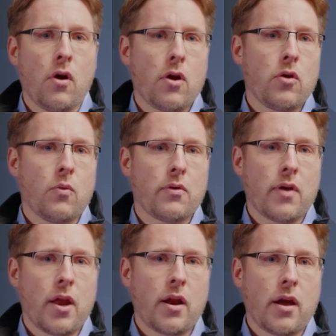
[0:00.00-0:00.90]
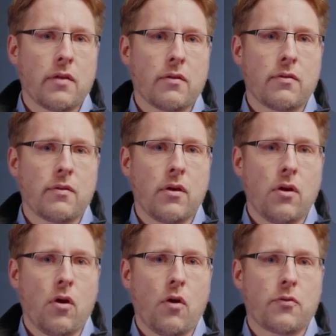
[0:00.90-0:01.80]
on with the analysis
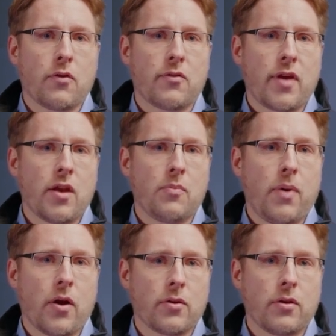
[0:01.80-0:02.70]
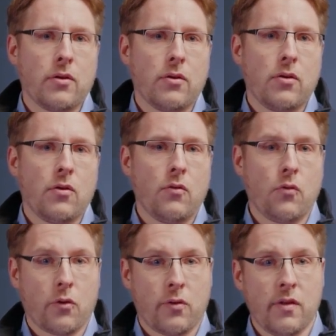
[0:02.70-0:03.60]
of the scanned part.
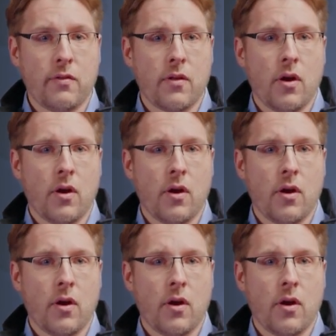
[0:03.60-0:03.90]
For this,